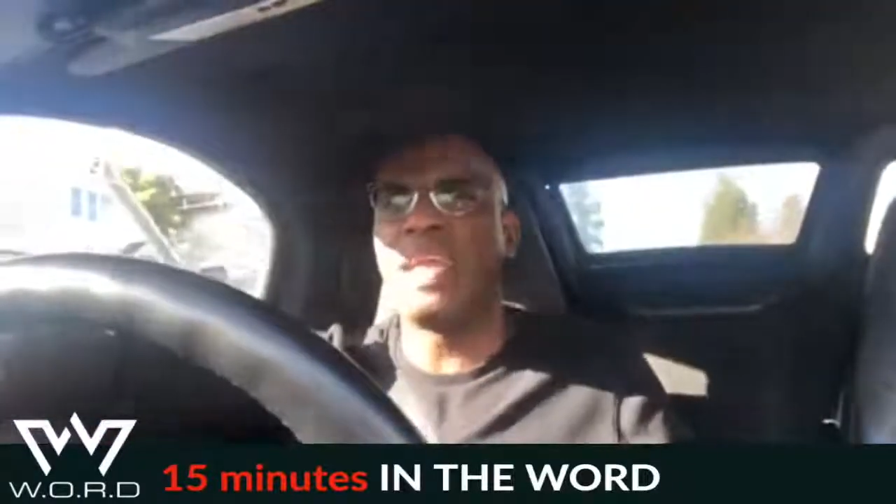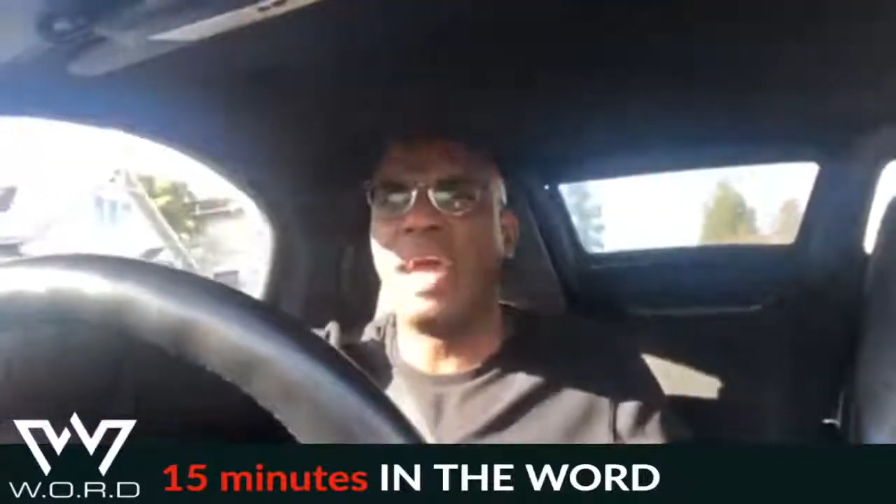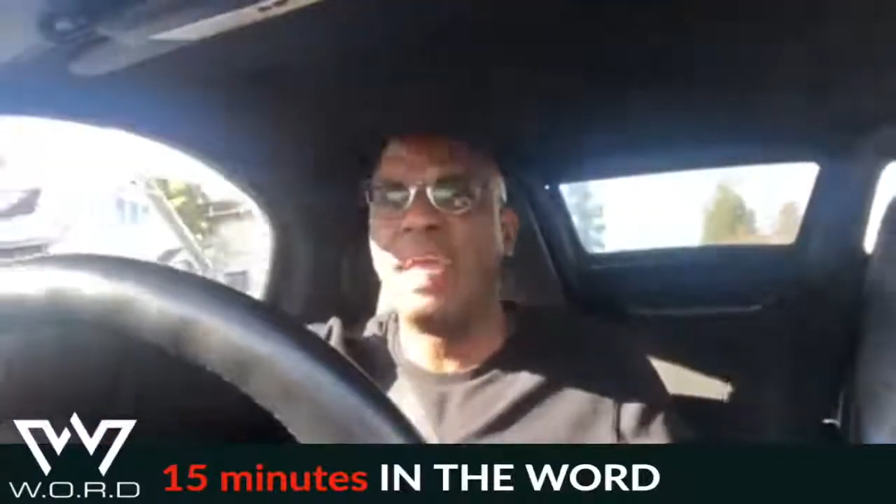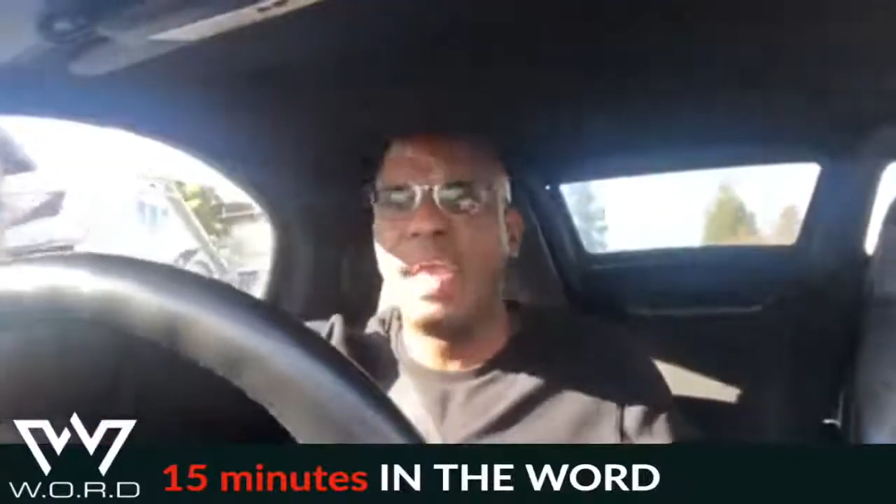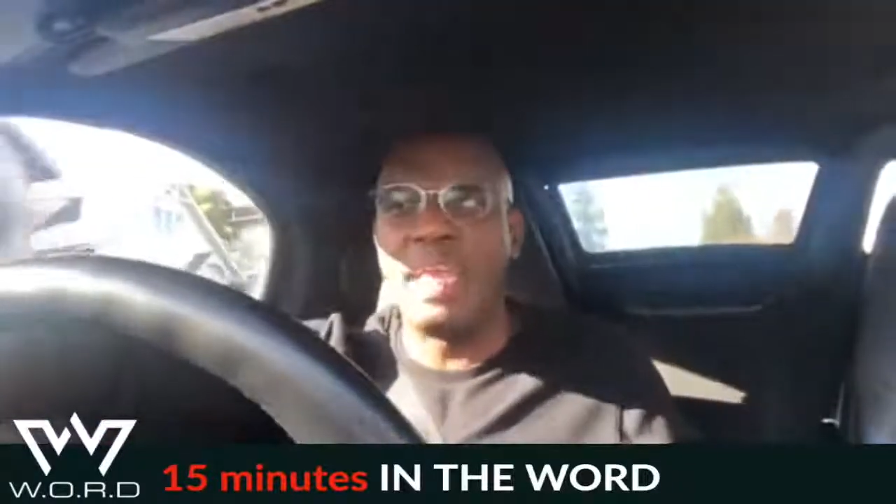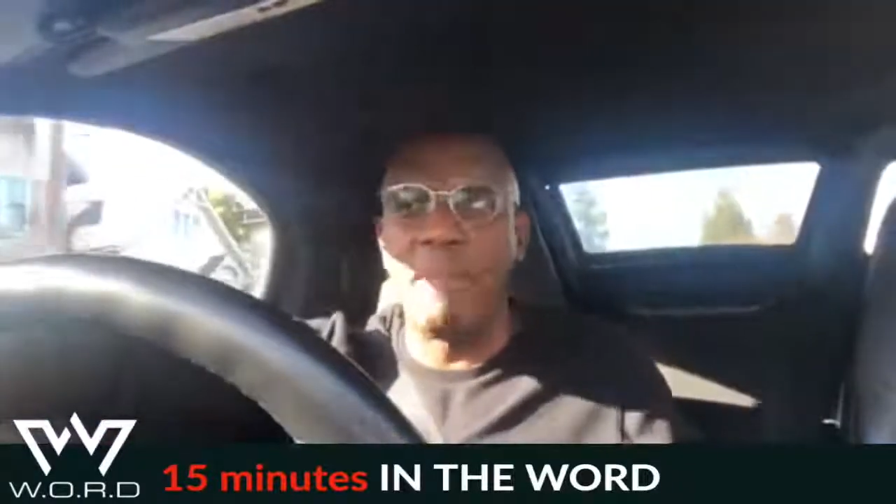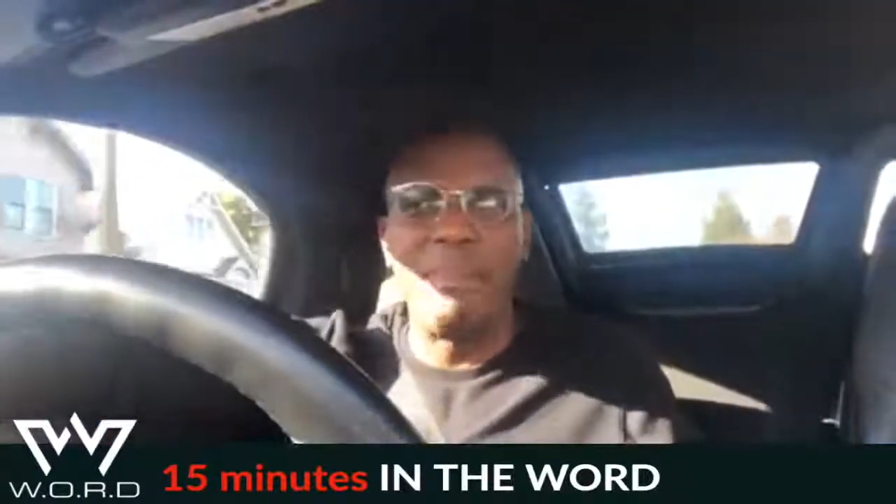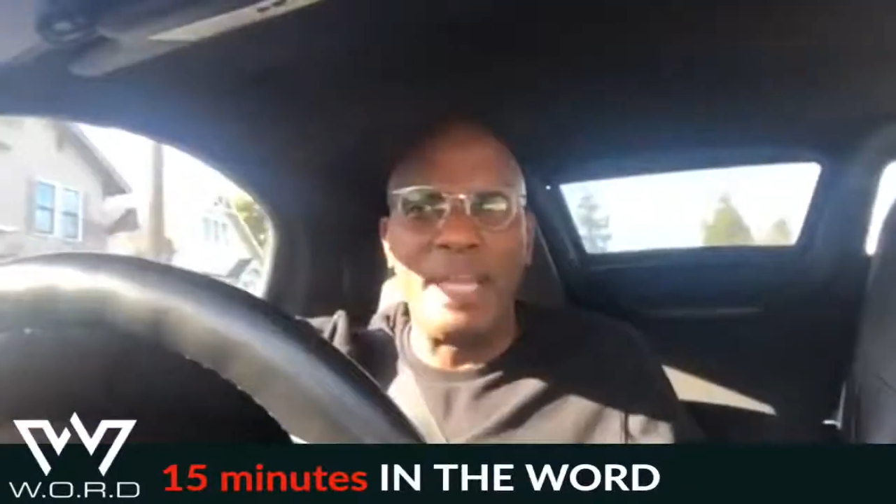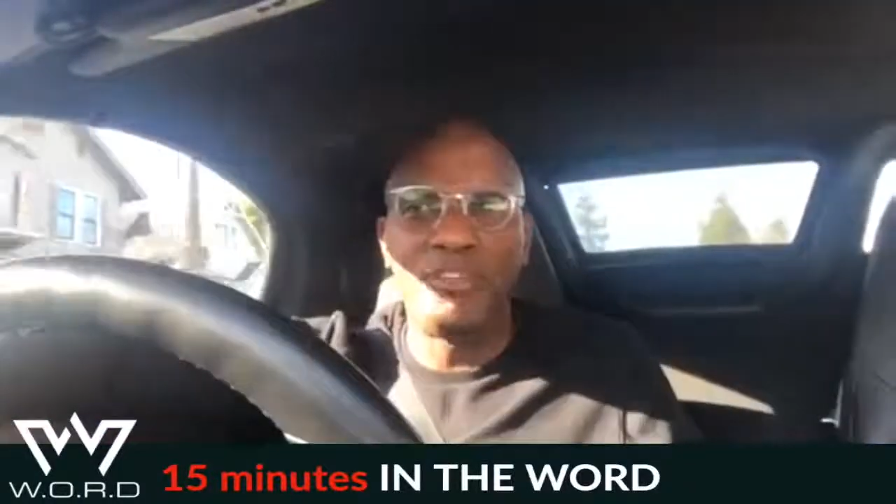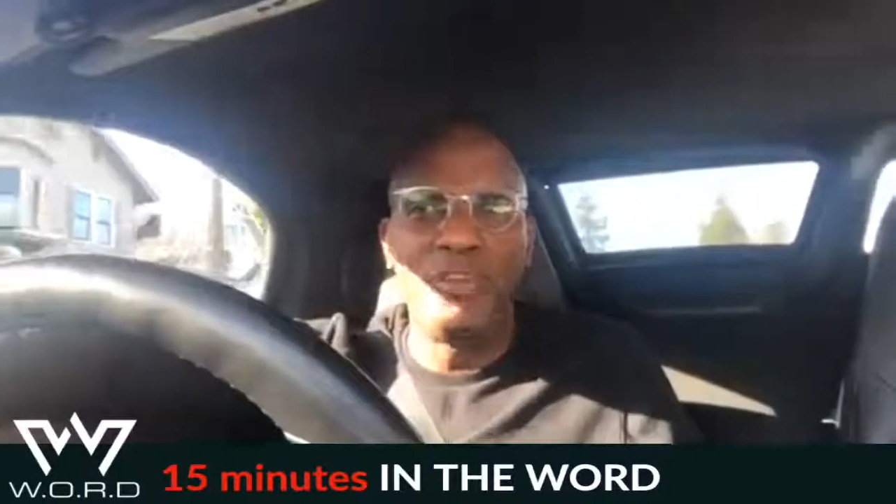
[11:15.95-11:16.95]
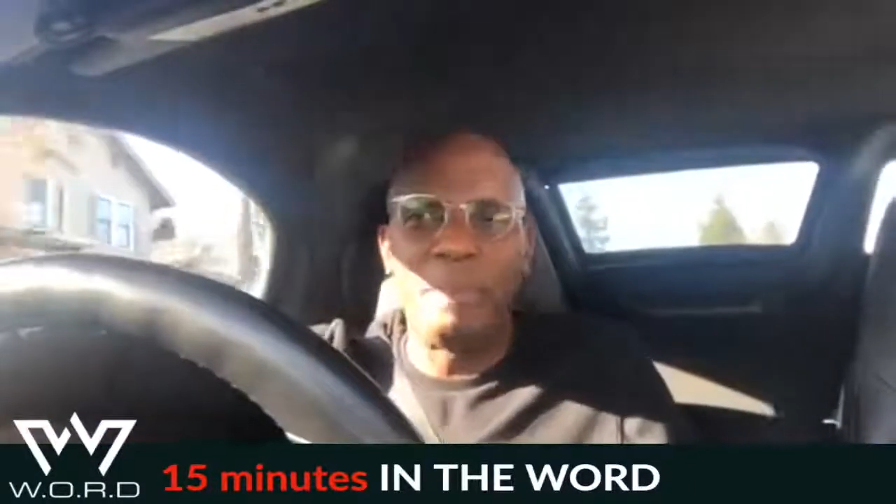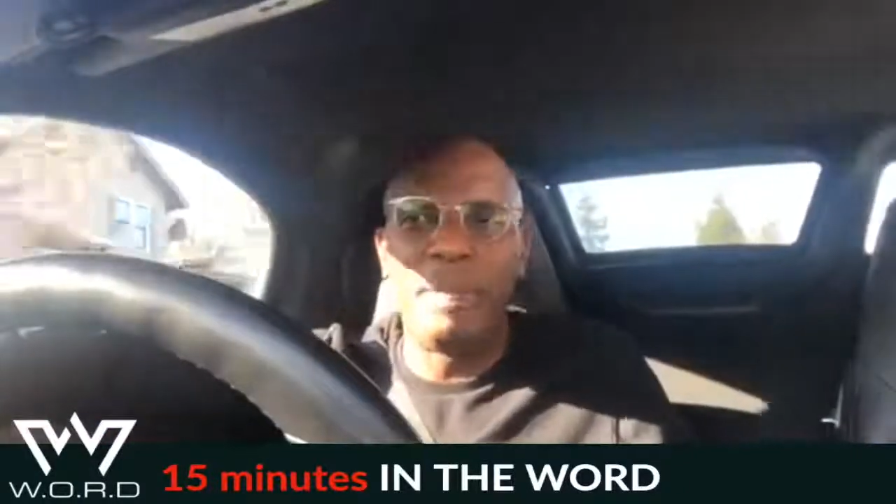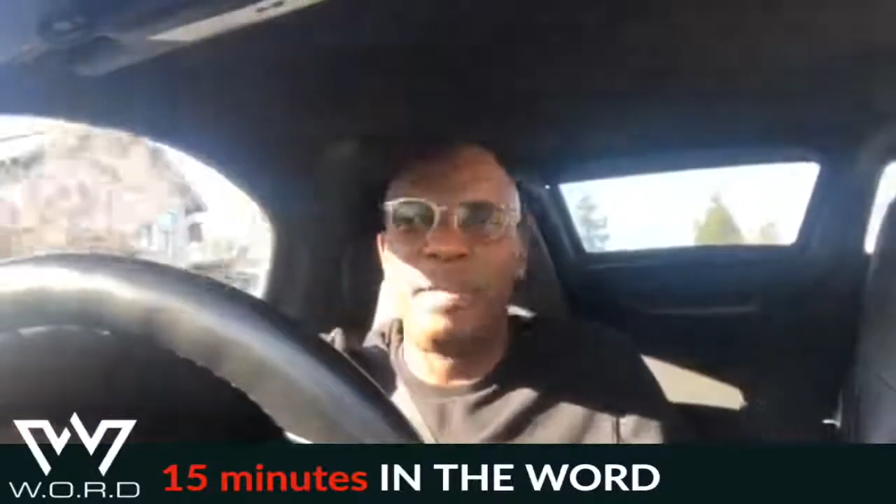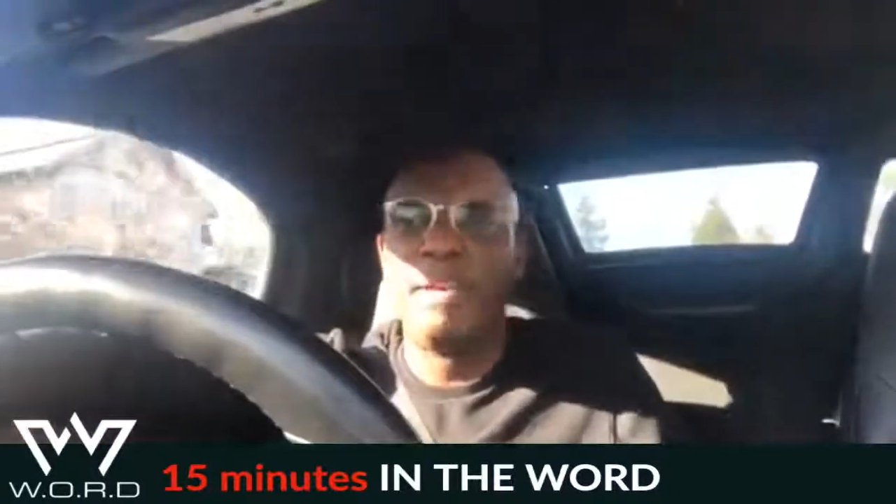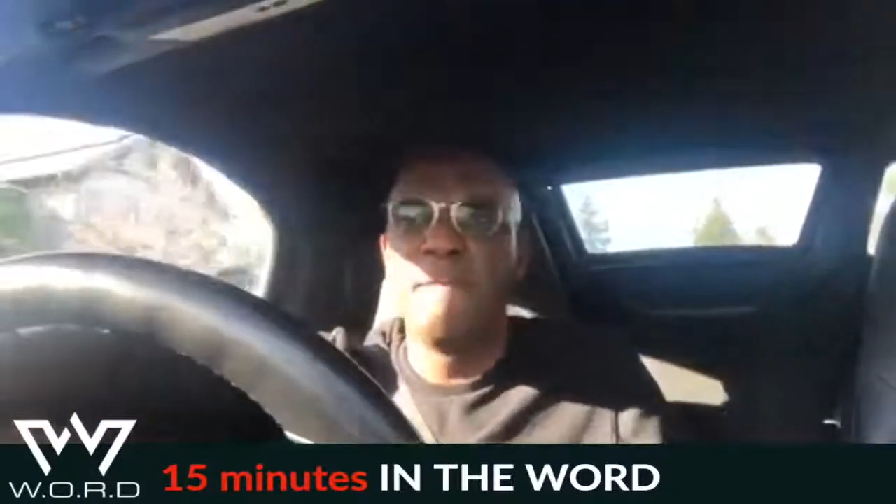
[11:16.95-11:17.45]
got. And I'm not tripping